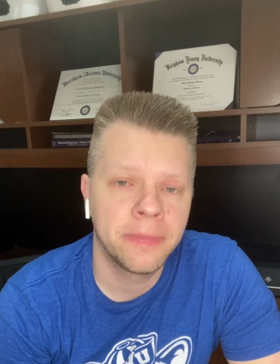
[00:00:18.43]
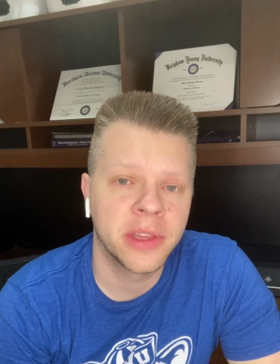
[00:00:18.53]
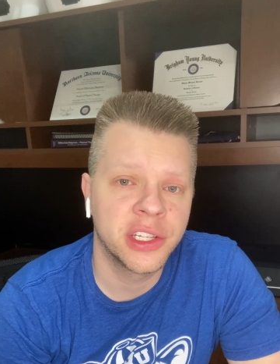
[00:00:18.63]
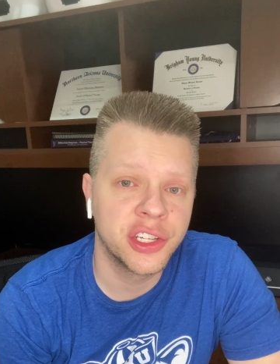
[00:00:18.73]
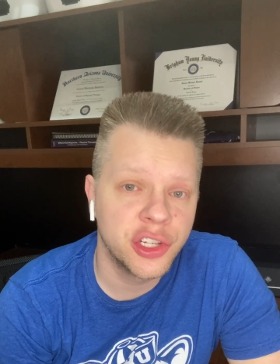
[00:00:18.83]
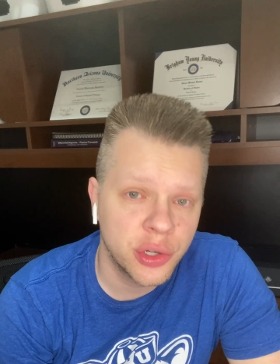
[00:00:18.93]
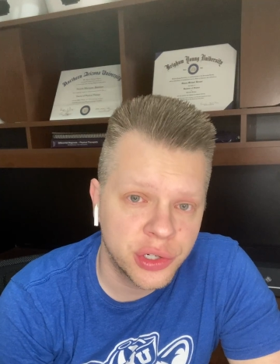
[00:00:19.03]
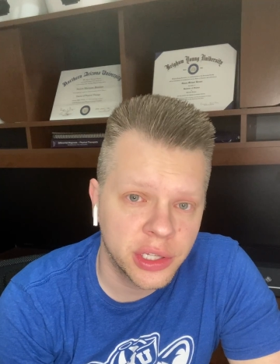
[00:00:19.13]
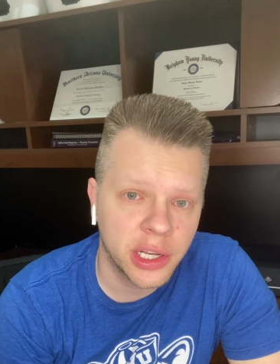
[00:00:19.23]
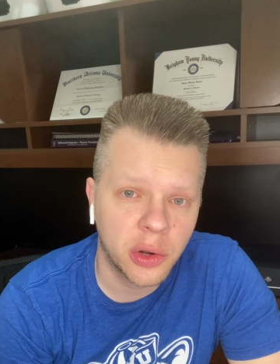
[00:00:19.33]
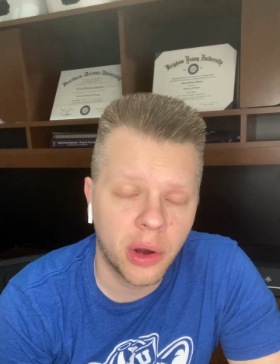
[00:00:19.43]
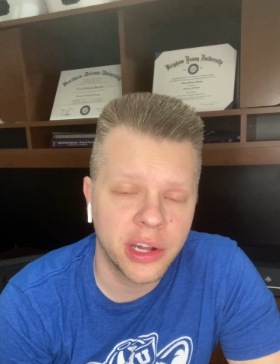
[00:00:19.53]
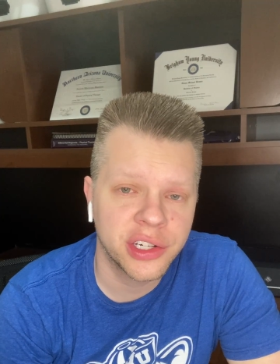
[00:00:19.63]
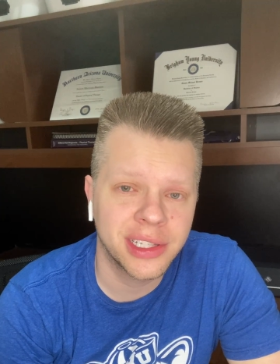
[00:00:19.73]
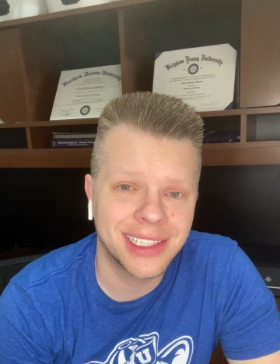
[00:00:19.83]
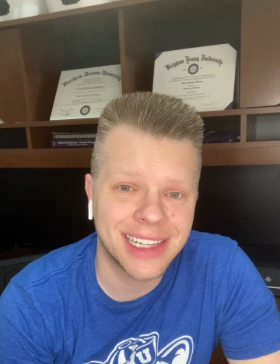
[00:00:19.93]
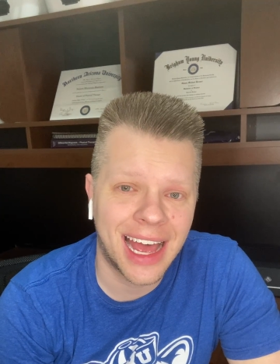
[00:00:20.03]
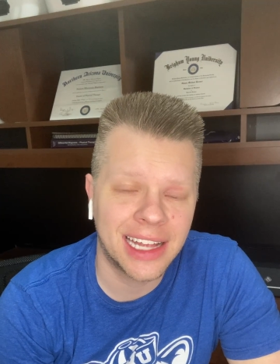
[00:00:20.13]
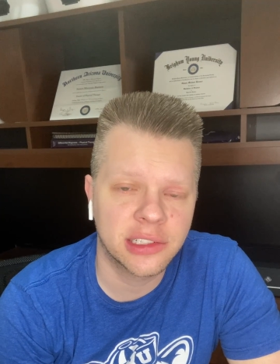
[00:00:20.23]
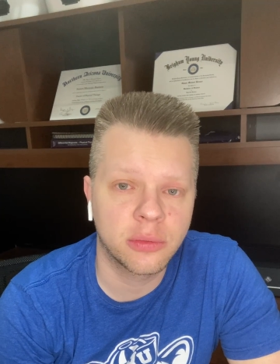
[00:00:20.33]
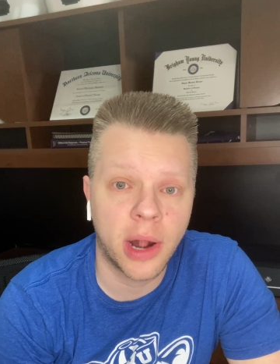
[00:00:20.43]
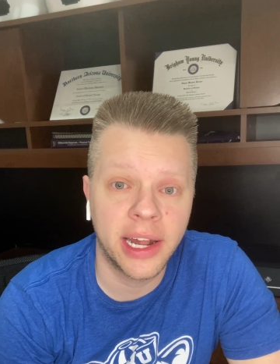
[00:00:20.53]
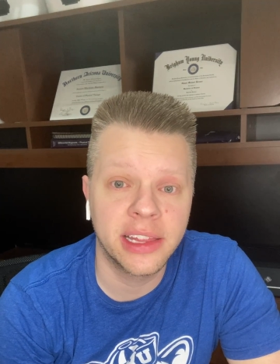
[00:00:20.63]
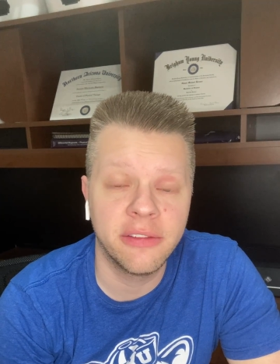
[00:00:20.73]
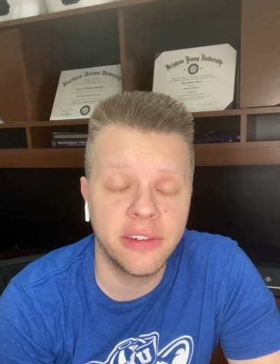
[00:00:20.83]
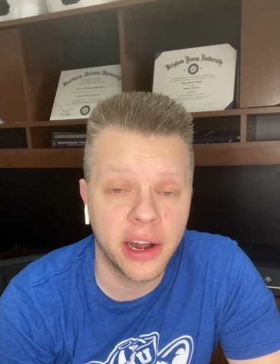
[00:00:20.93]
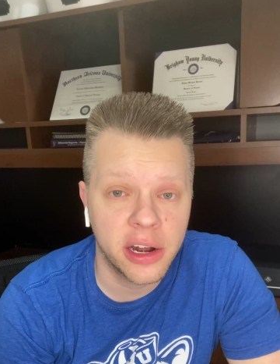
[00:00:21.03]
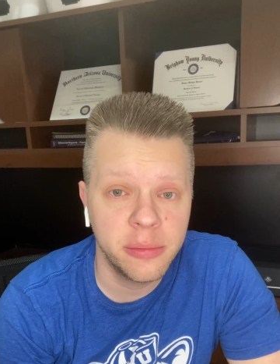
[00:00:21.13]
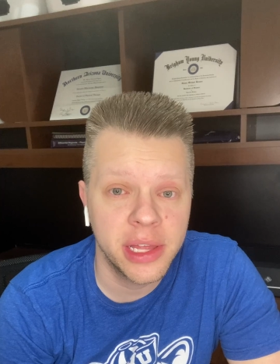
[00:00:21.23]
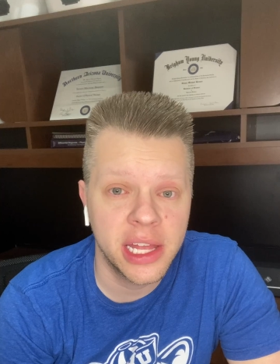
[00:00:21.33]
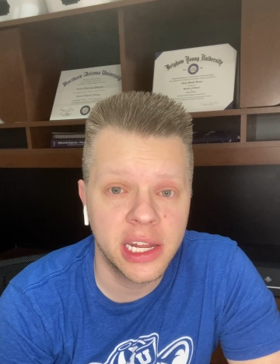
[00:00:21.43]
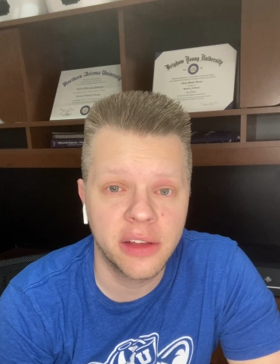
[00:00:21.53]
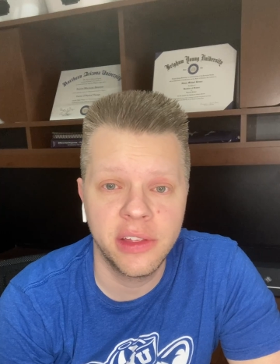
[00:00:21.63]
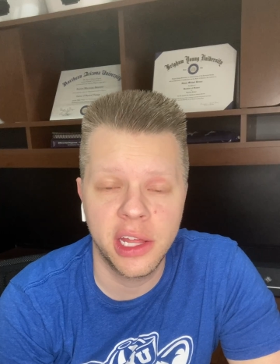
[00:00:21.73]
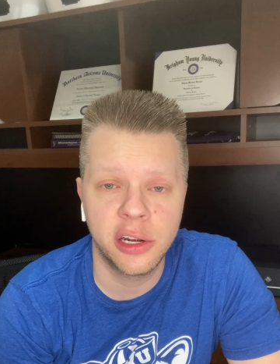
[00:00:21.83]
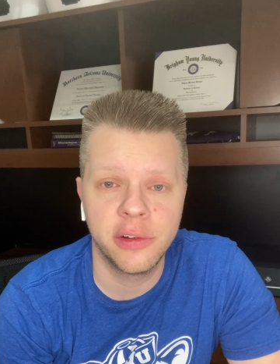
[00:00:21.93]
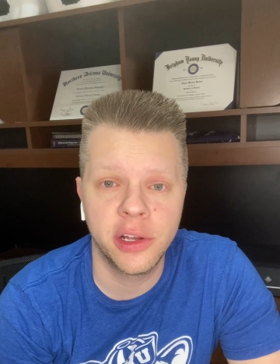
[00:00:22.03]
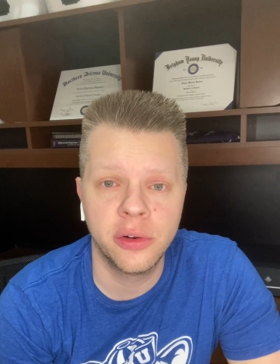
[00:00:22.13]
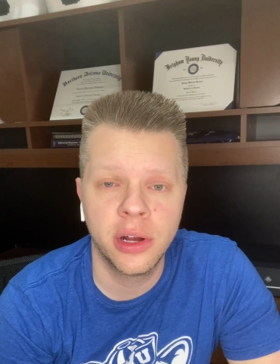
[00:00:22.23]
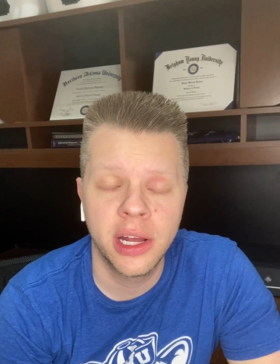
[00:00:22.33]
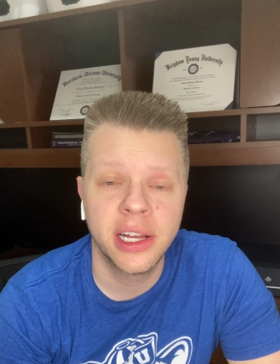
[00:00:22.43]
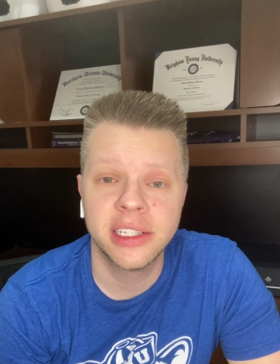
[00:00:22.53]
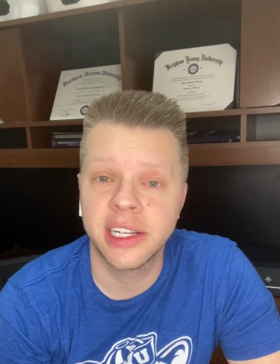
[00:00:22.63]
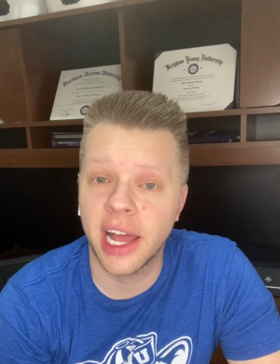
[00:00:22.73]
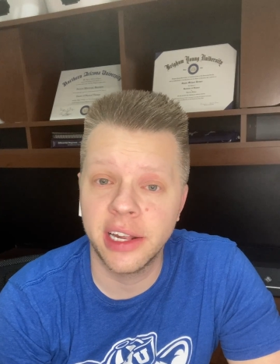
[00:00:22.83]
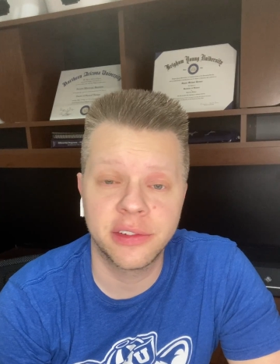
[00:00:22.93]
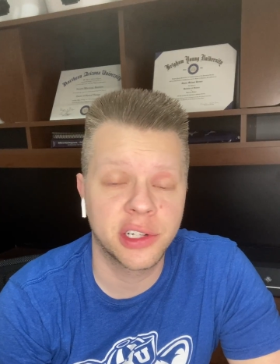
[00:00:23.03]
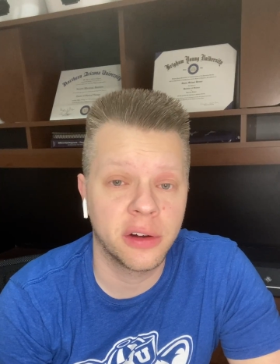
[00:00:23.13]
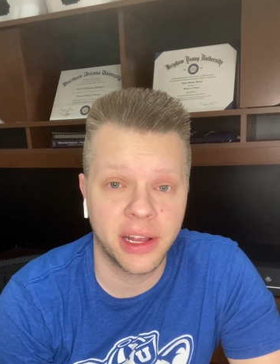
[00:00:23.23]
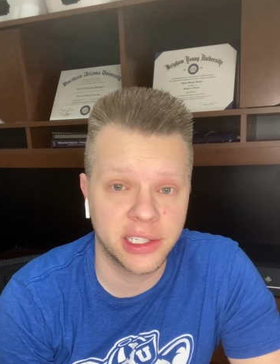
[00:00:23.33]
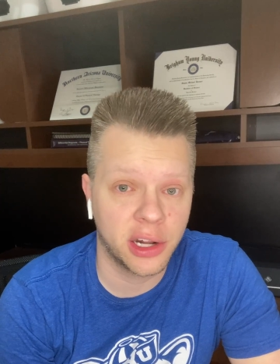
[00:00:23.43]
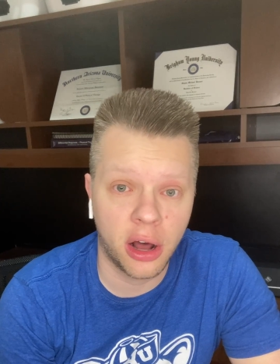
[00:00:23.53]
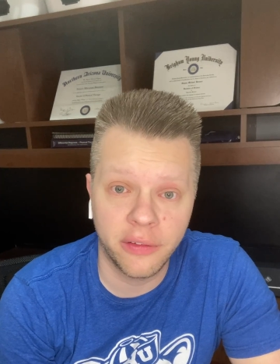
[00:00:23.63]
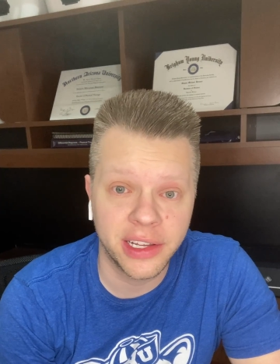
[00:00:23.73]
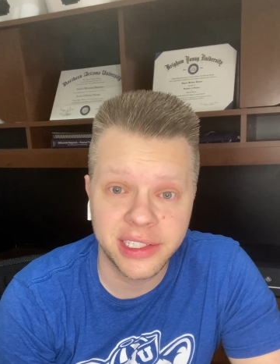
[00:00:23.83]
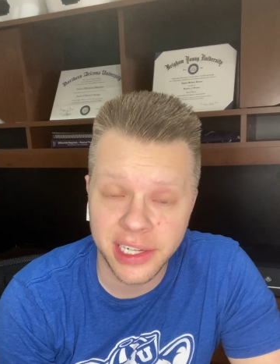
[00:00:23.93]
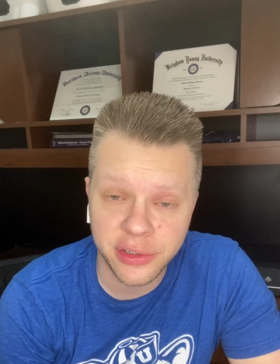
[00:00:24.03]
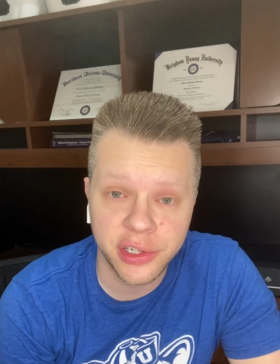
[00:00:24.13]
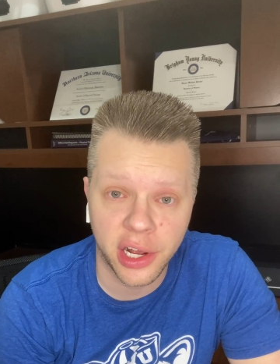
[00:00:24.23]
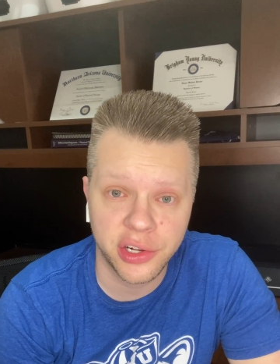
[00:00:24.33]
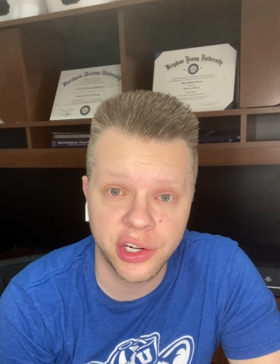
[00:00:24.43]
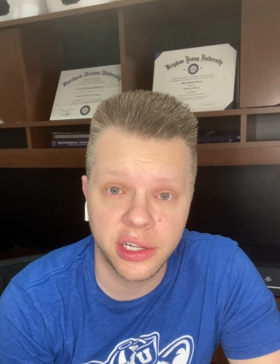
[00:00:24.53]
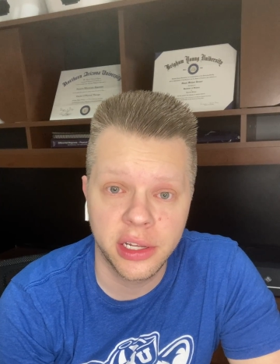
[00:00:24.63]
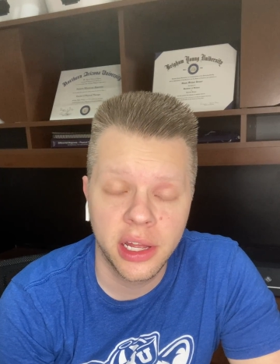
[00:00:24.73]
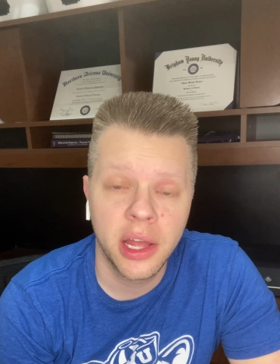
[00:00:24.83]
This is usually a question that's asked right at the very beginning of the interview to kind of serve as an obvious introduction,